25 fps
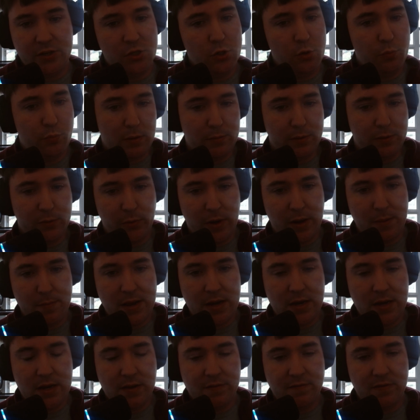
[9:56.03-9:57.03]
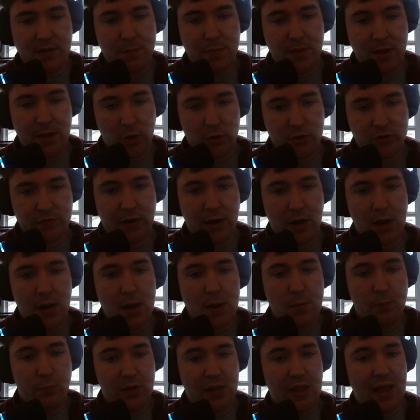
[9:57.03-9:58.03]
and you probably read many of them, that are very
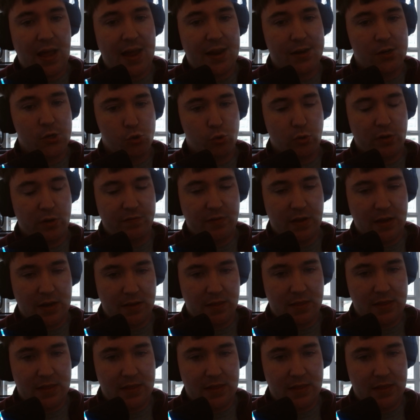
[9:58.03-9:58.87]
plot driven.